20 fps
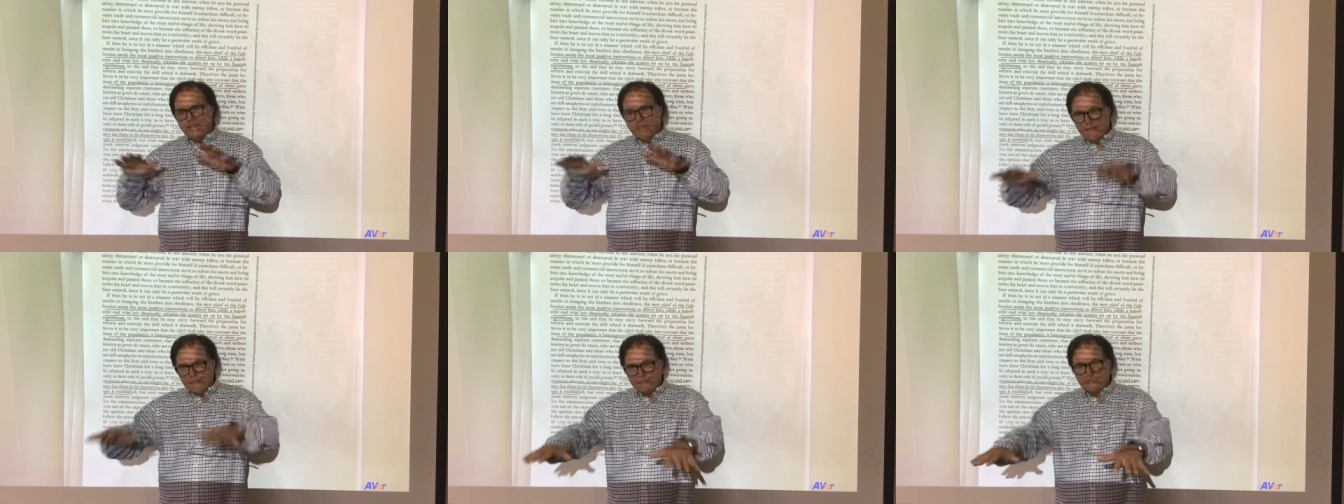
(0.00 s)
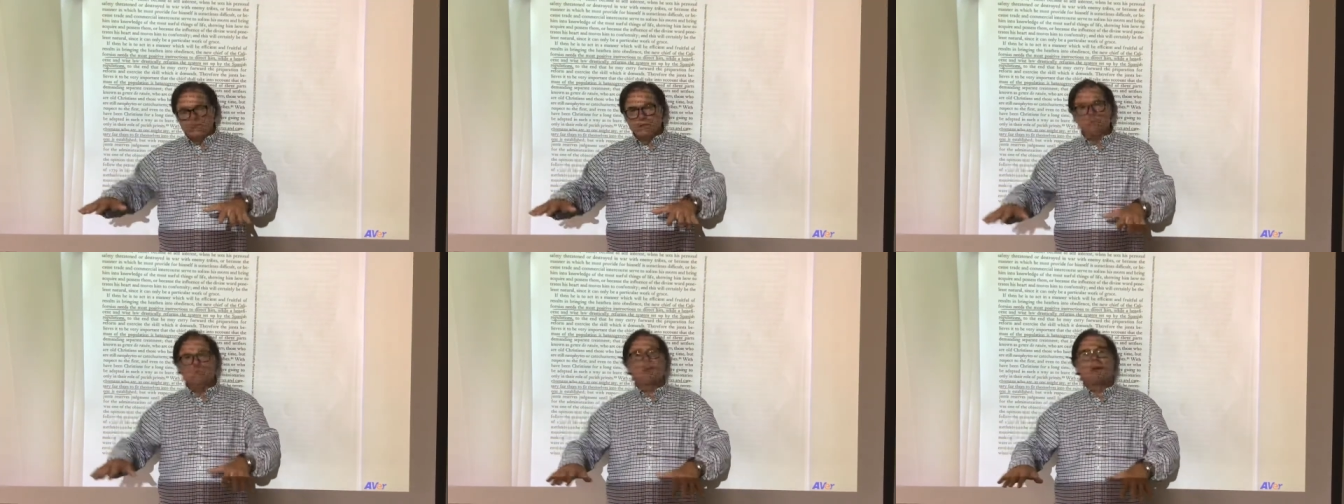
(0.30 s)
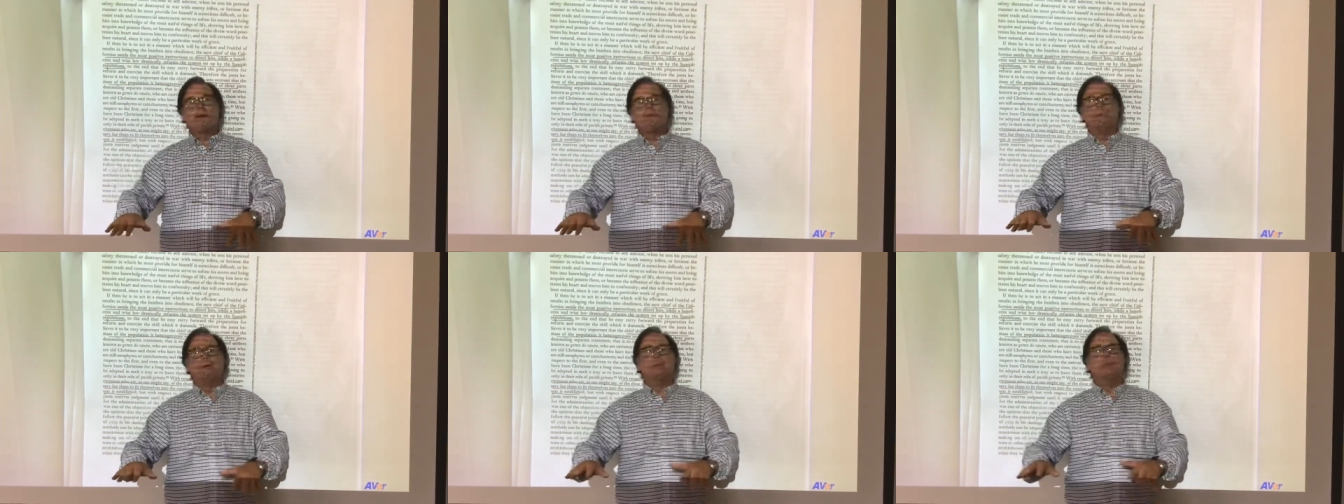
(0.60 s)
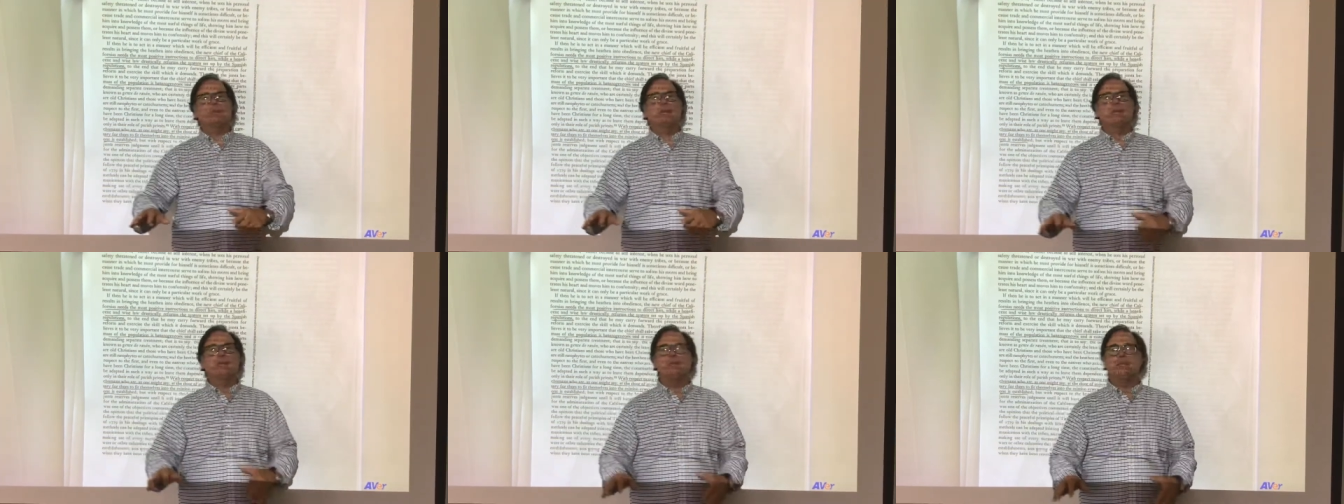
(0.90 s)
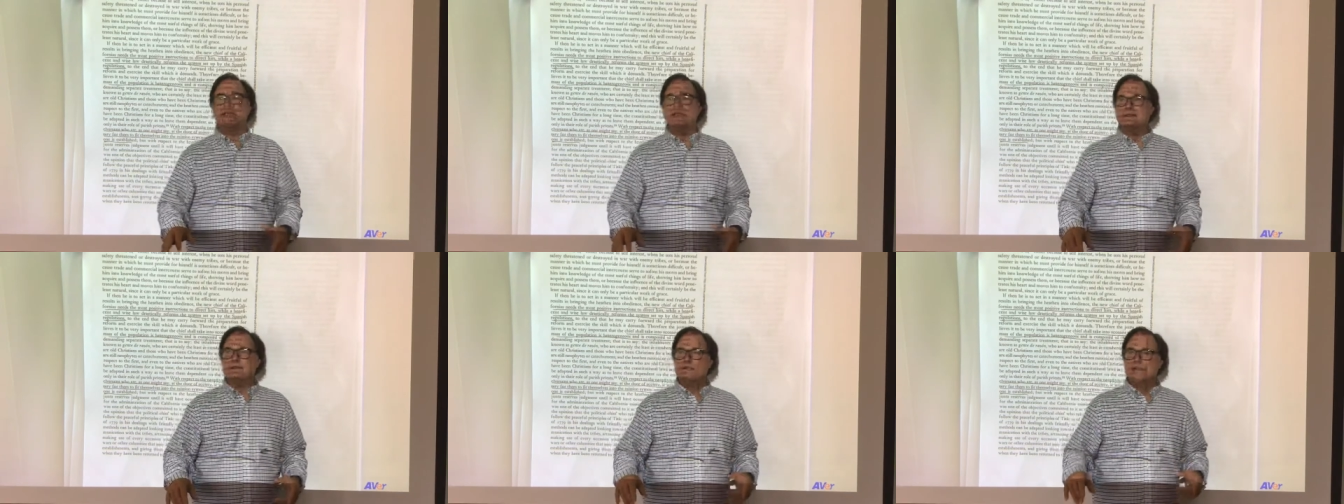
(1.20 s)
and do right by the
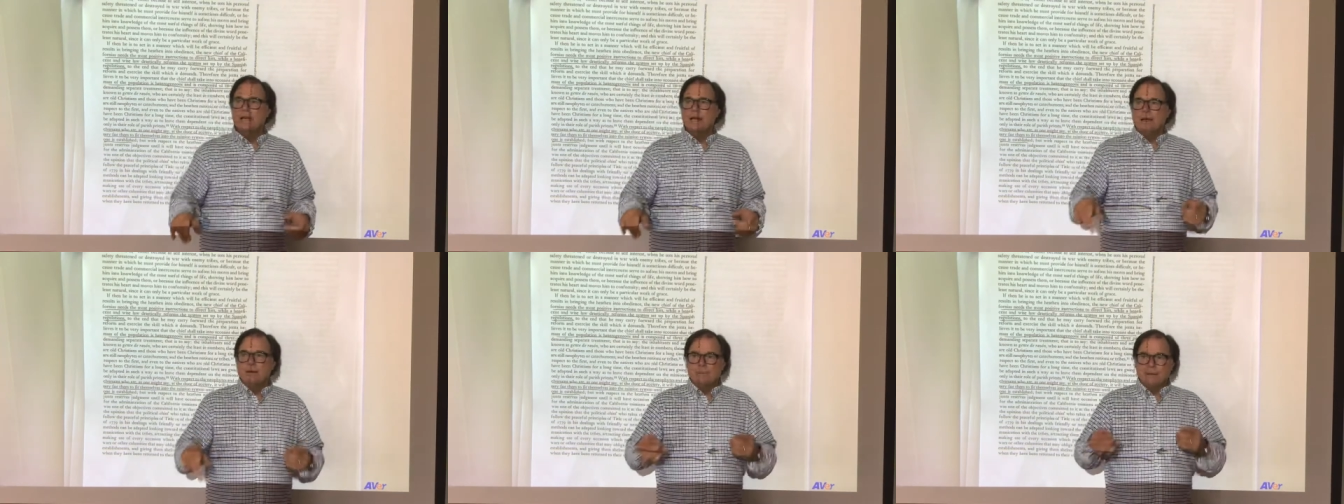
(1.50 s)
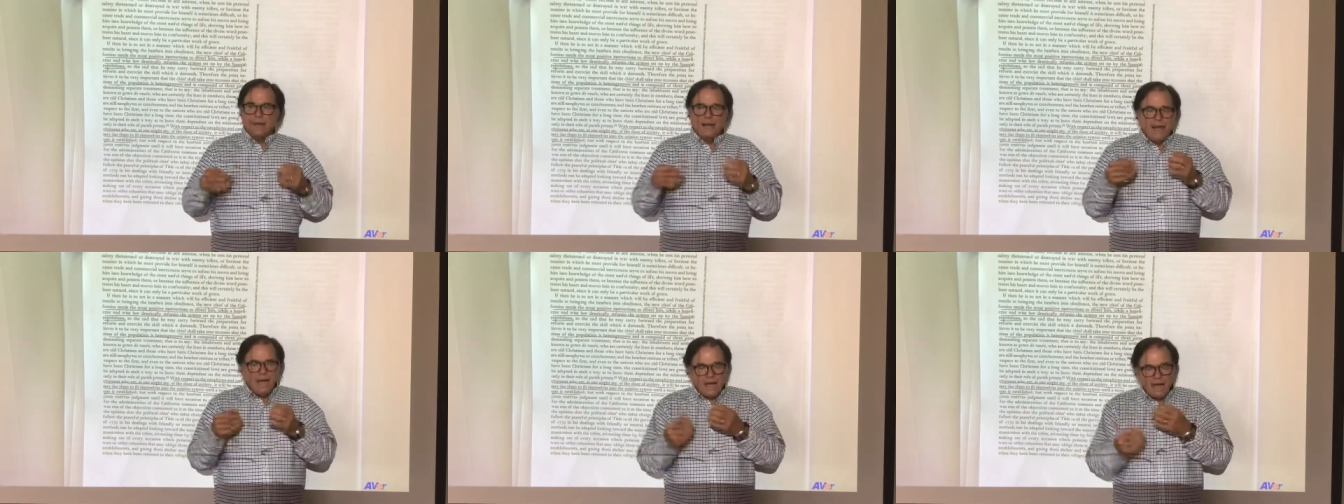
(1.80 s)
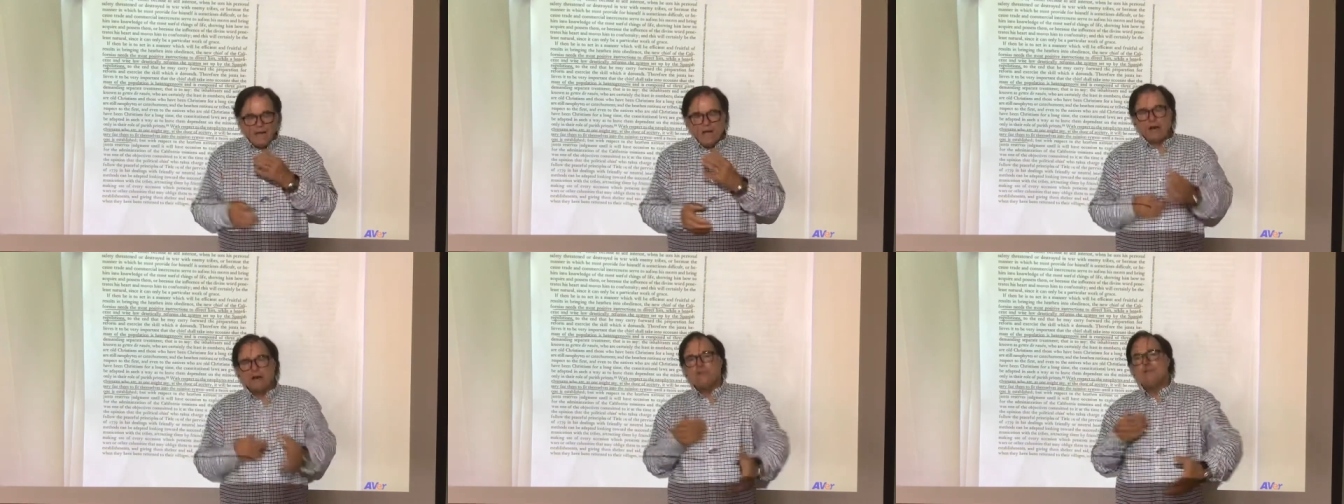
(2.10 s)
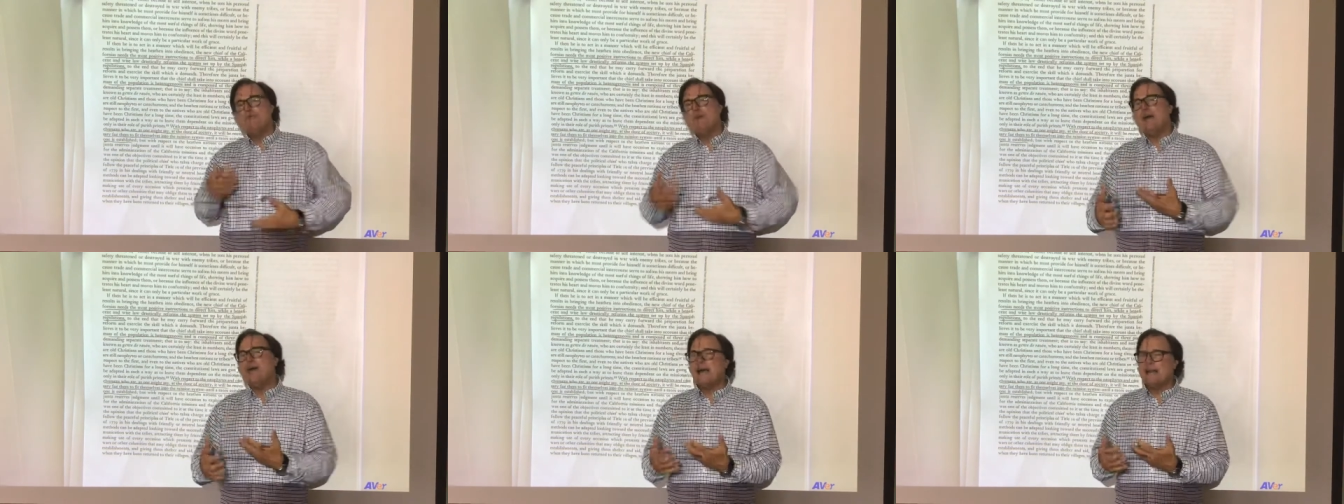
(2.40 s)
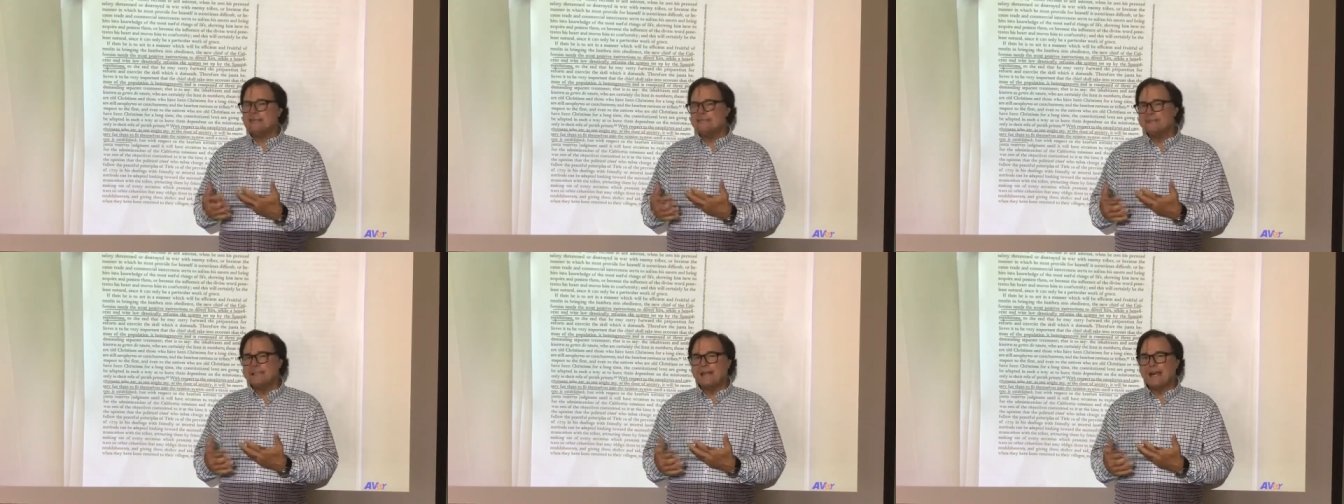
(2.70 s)
Indians how
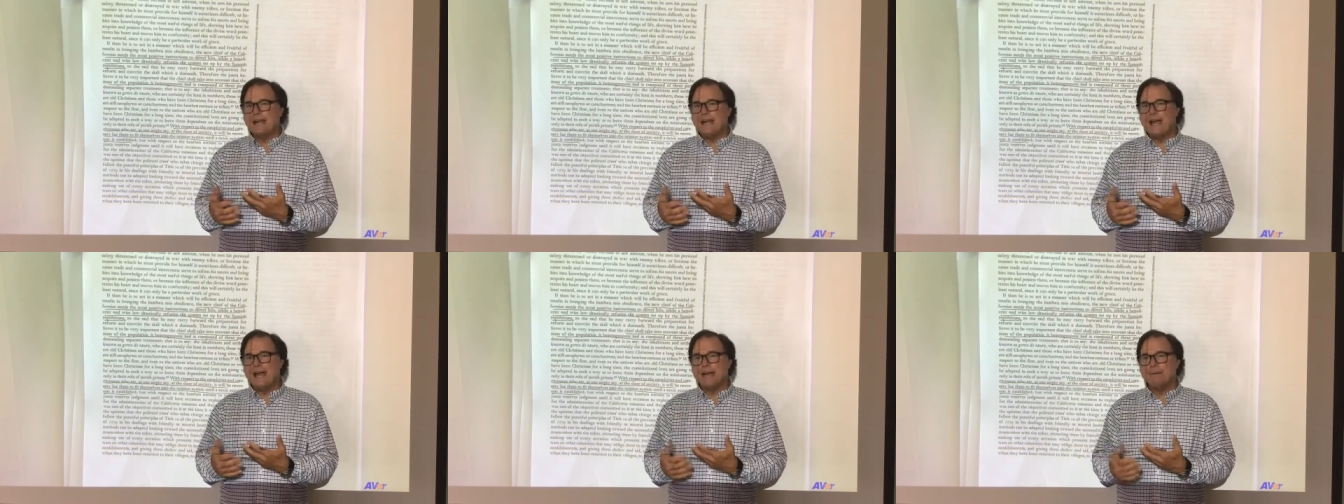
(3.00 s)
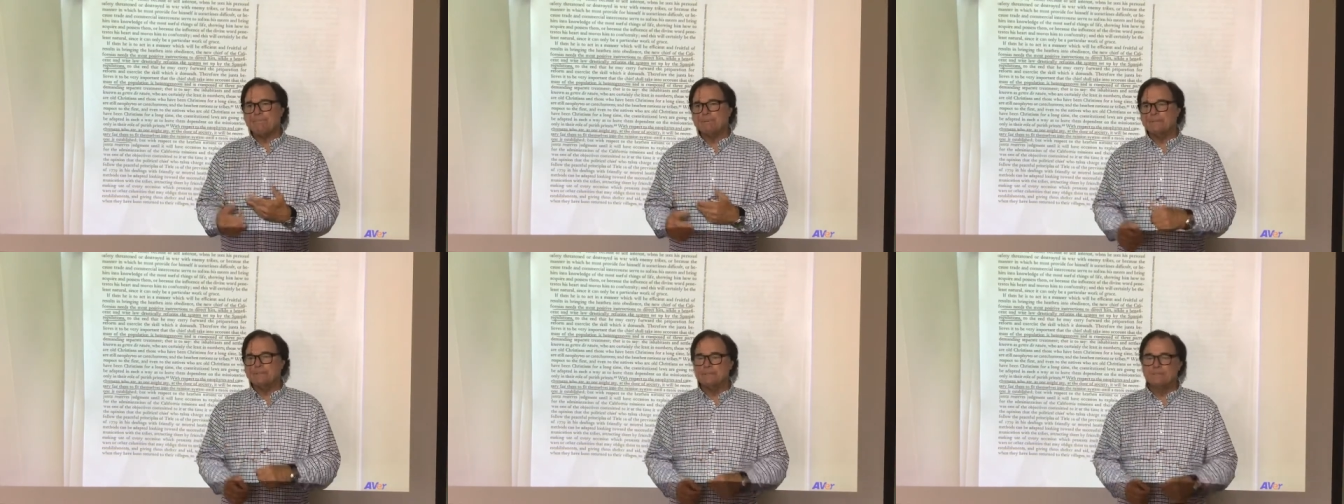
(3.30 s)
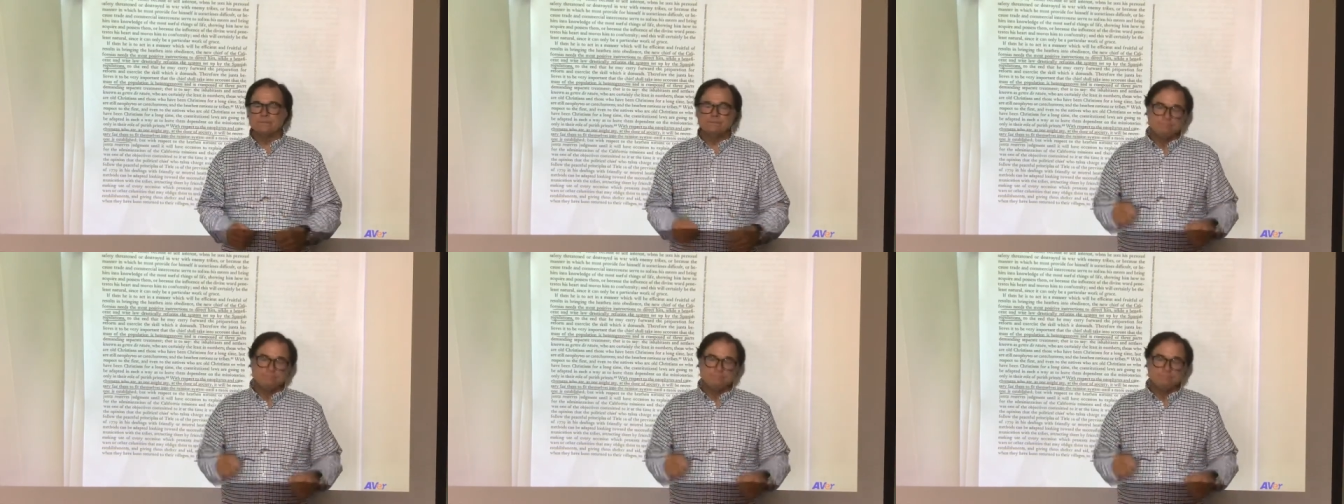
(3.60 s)
fast that happens.